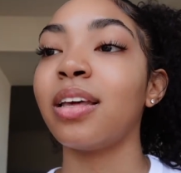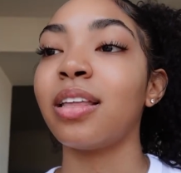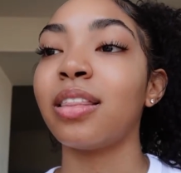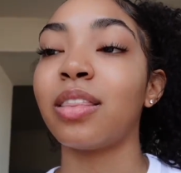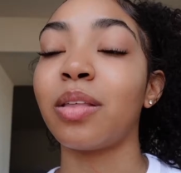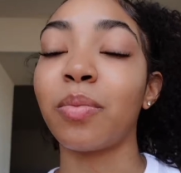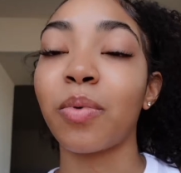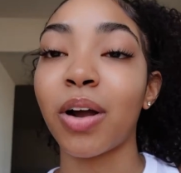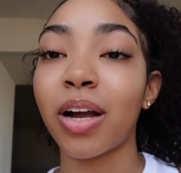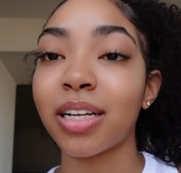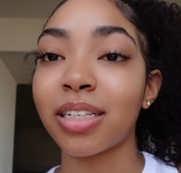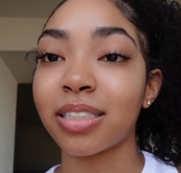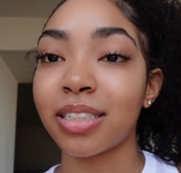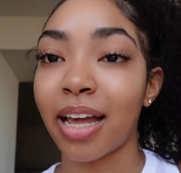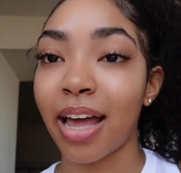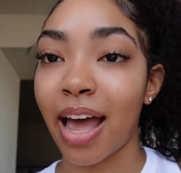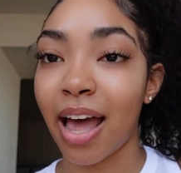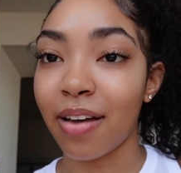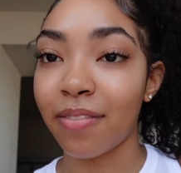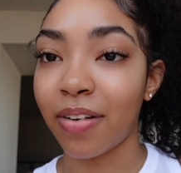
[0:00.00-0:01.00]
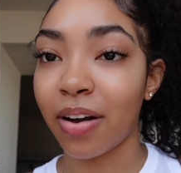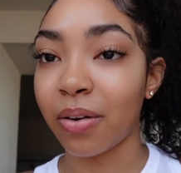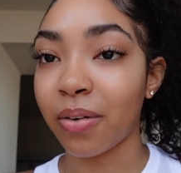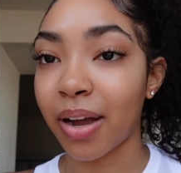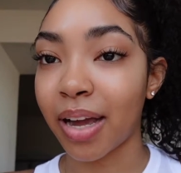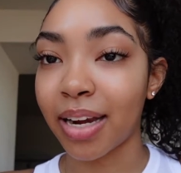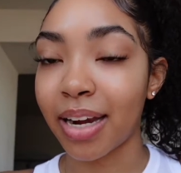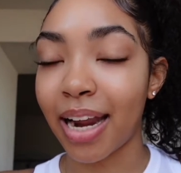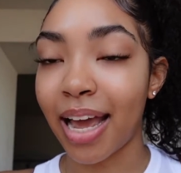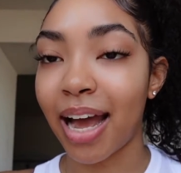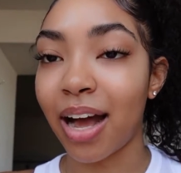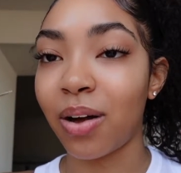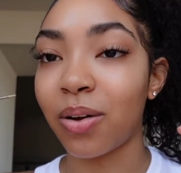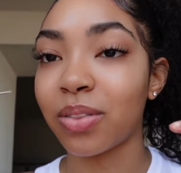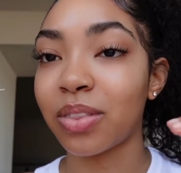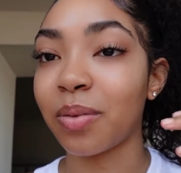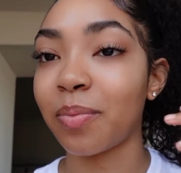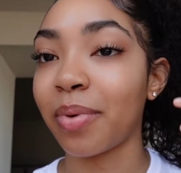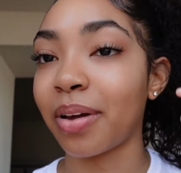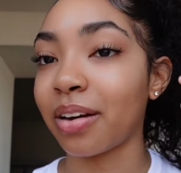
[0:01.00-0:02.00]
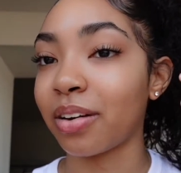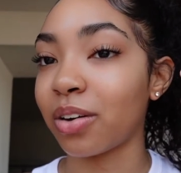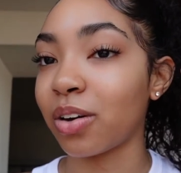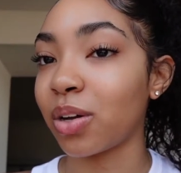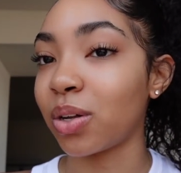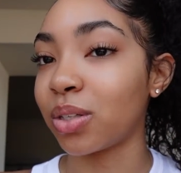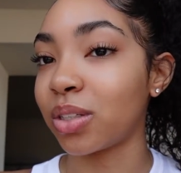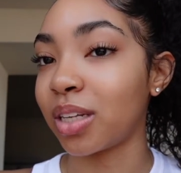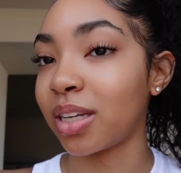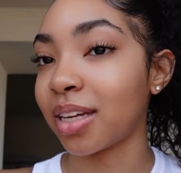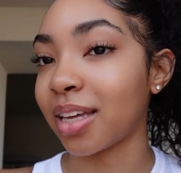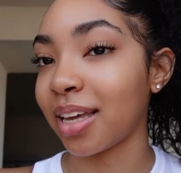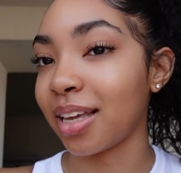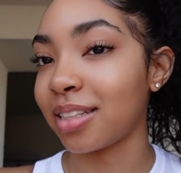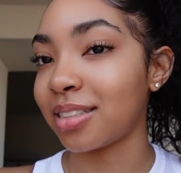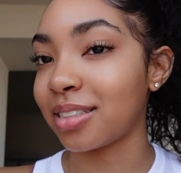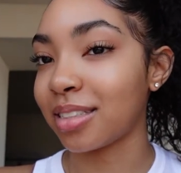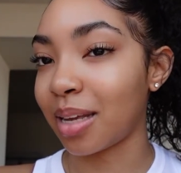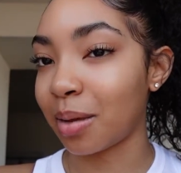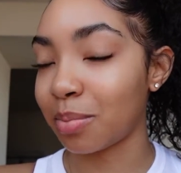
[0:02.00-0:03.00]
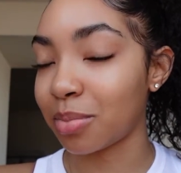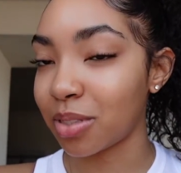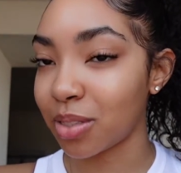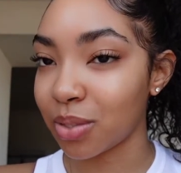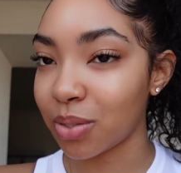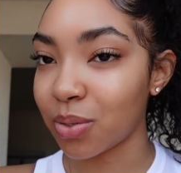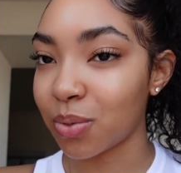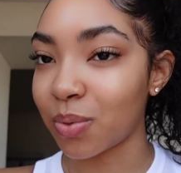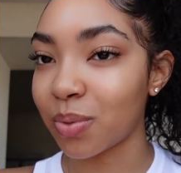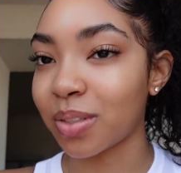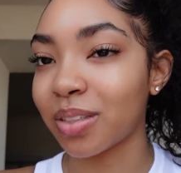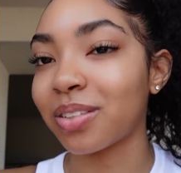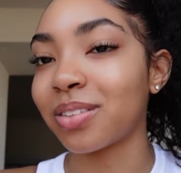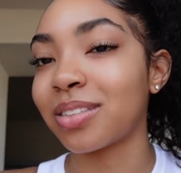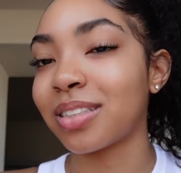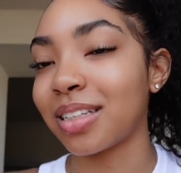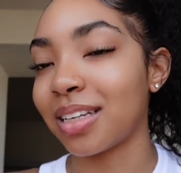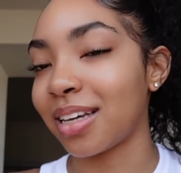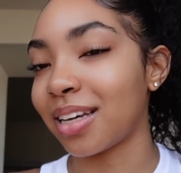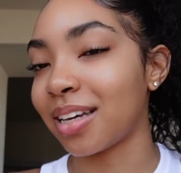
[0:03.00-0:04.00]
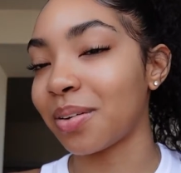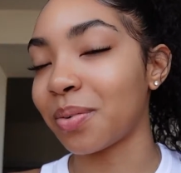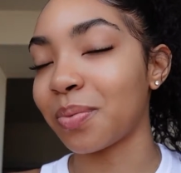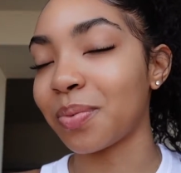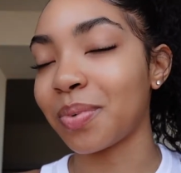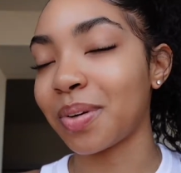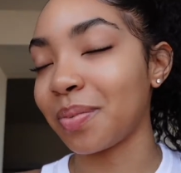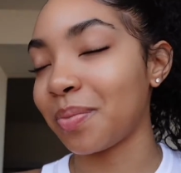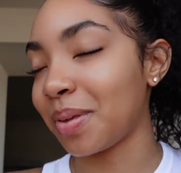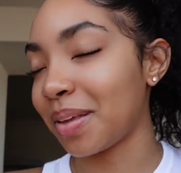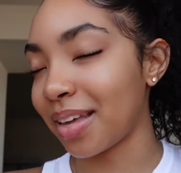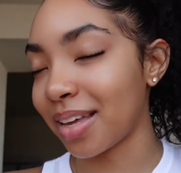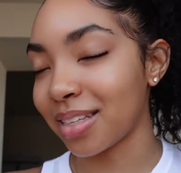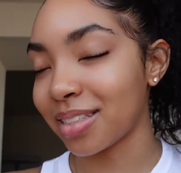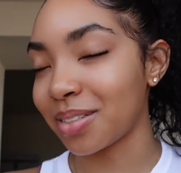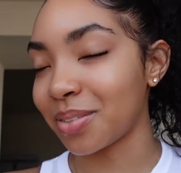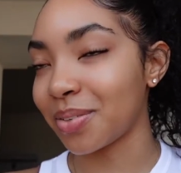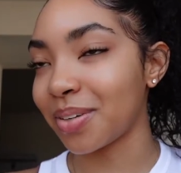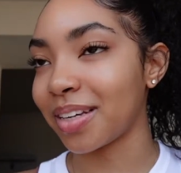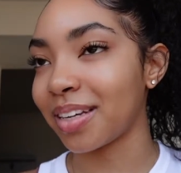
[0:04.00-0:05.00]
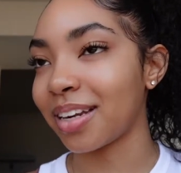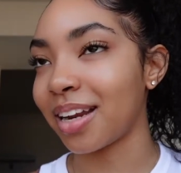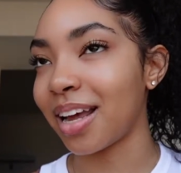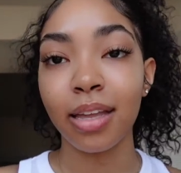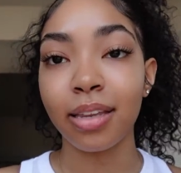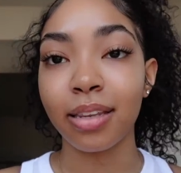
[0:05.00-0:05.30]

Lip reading: The more edges I have out right now, the better it'll look in step two. You'll see it when we get to it.